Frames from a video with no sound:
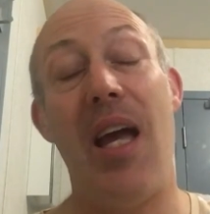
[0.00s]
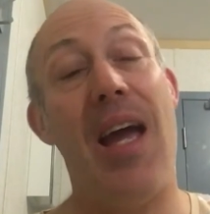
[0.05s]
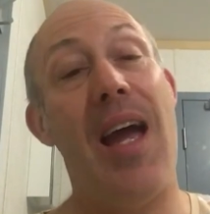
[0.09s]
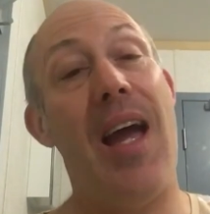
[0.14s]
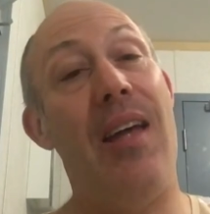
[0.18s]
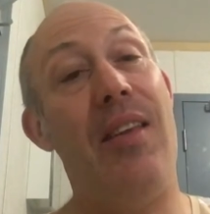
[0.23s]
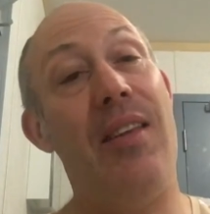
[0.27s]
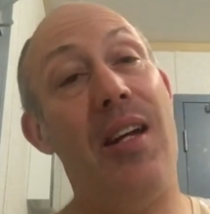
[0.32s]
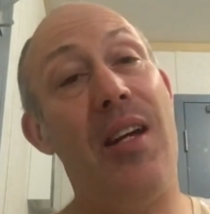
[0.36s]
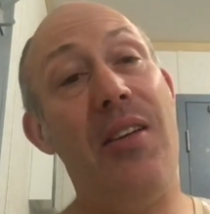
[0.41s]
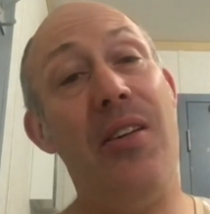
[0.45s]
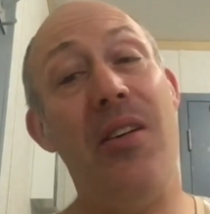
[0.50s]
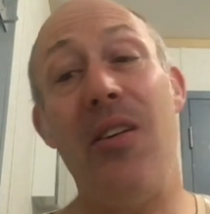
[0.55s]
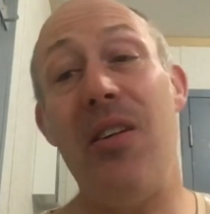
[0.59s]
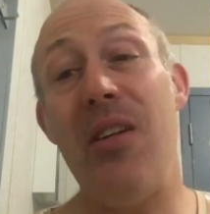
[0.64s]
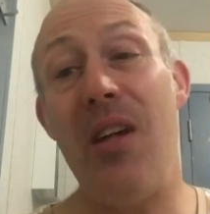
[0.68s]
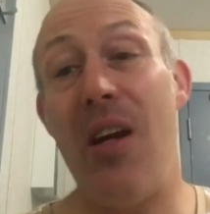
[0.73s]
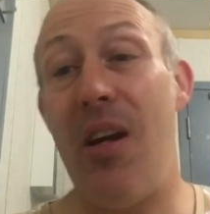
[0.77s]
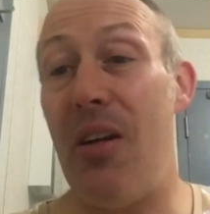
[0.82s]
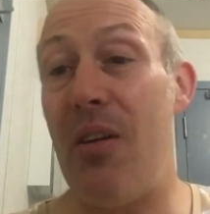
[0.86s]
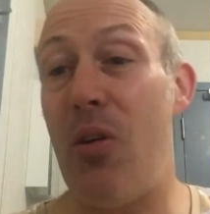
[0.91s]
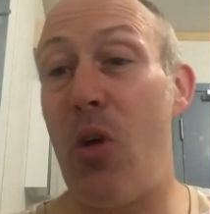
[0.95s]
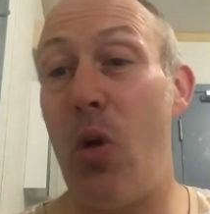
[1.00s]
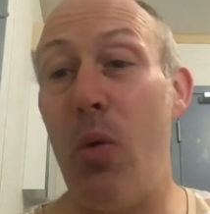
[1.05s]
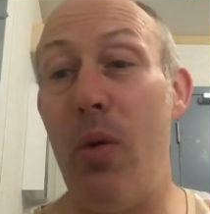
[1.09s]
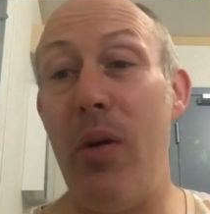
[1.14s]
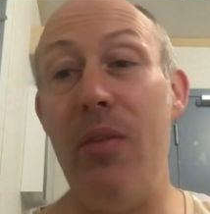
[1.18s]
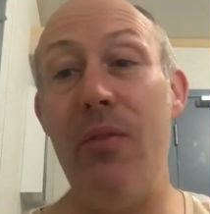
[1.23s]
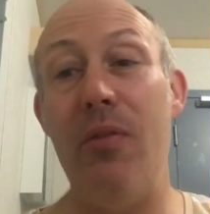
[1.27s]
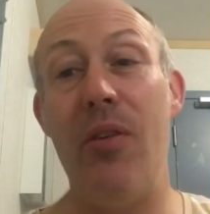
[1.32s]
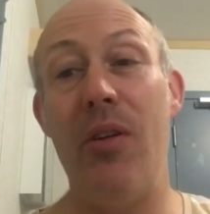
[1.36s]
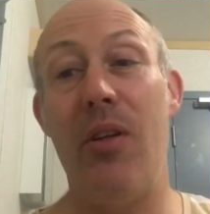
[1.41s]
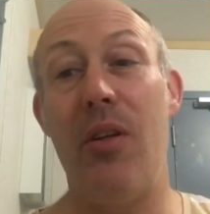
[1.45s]
And then they're young
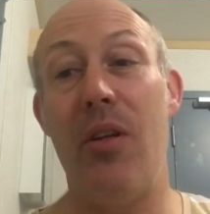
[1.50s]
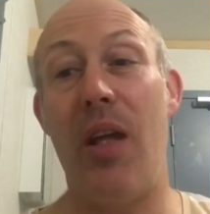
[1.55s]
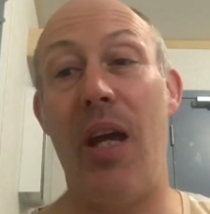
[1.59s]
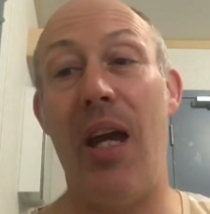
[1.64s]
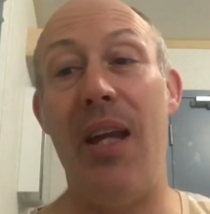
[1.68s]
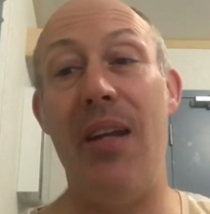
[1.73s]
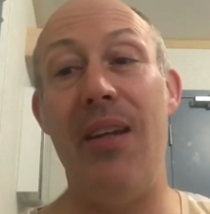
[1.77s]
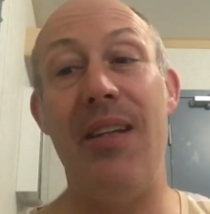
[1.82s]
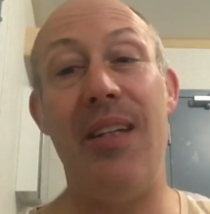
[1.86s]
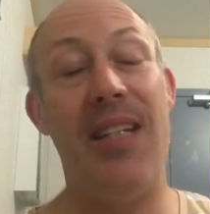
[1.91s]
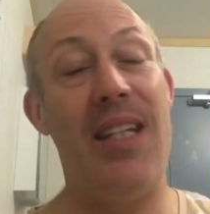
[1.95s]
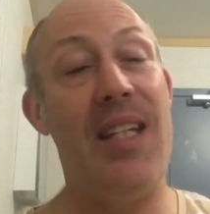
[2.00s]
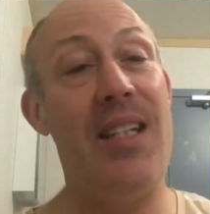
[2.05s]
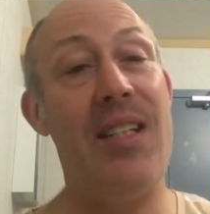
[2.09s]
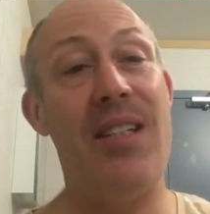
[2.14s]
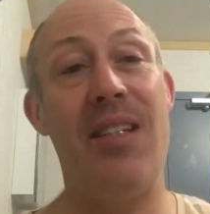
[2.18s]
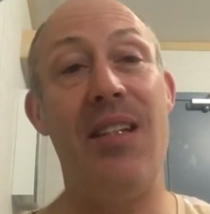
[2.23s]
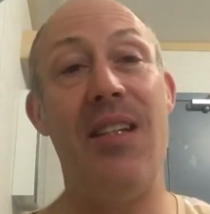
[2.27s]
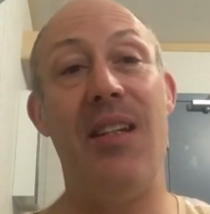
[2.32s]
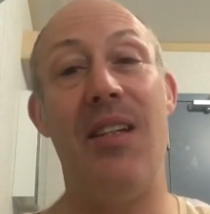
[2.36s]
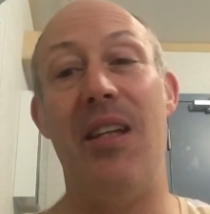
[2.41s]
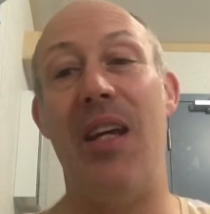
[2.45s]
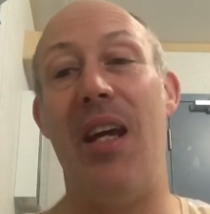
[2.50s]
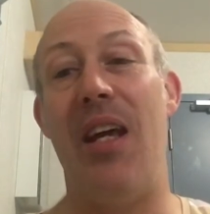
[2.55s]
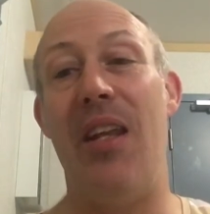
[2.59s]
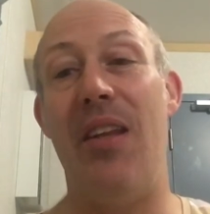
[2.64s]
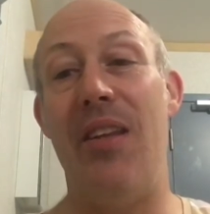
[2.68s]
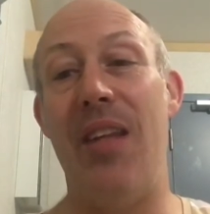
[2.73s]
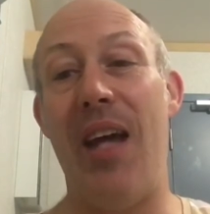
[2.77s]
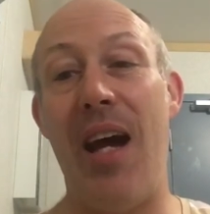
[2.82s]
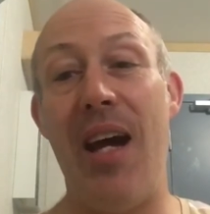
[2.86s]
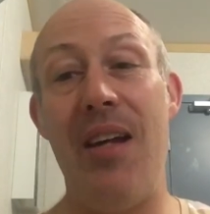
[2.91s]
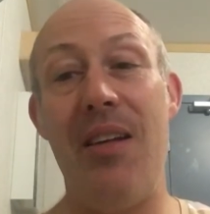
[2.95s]
Quenneville and Noesen,
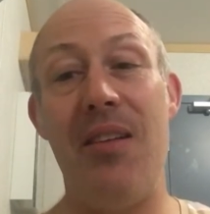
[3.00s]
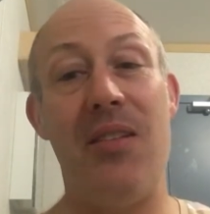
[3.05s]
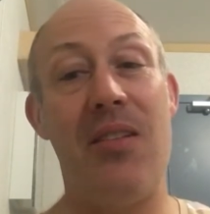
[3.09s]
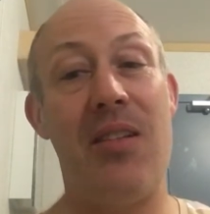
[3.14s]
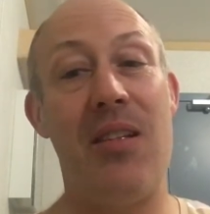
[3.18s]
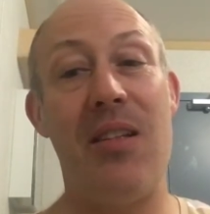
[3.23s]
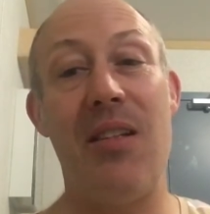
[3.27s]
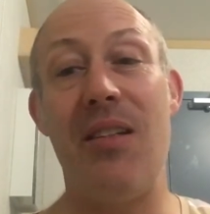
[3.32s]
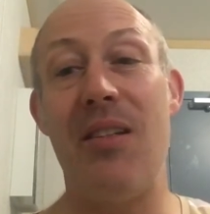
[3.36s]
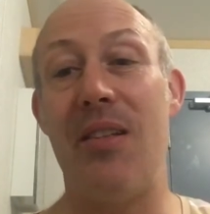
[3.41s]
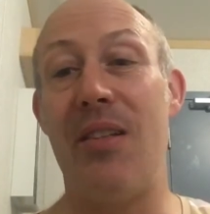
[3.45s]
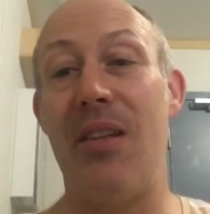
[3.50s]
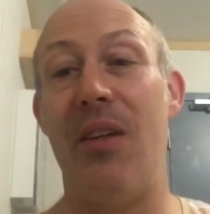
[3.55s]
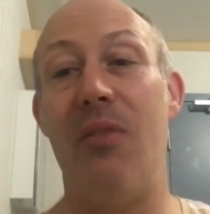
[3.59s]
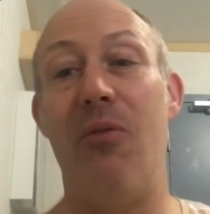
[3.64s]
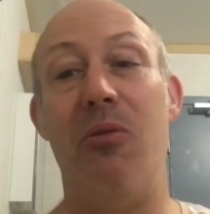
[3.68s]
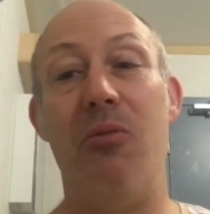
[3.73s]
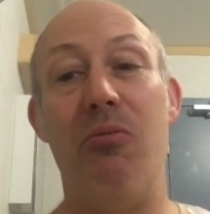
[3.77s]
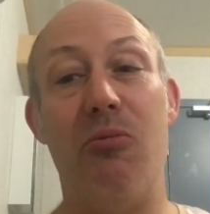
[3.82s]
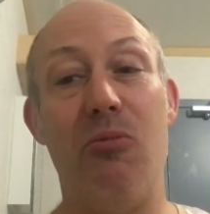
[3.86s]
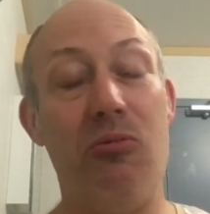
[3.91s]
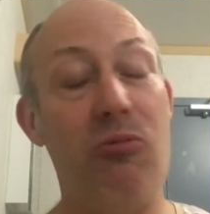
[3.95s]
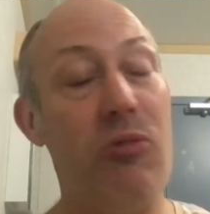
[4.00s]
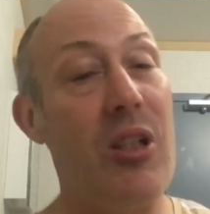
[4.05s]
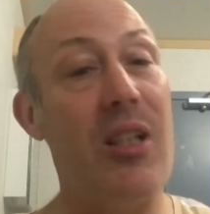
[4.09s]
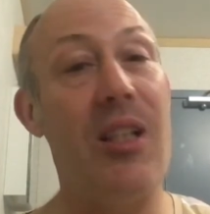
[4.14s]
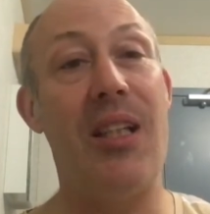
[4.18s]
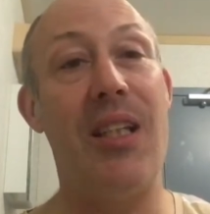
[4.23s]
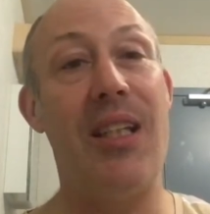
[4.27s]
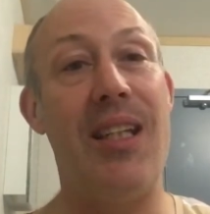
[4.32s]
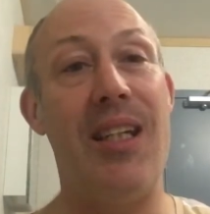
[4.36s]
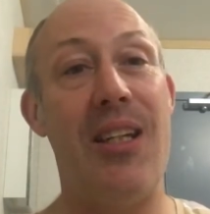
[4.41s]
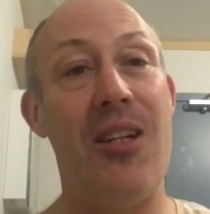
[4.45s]
and that is a really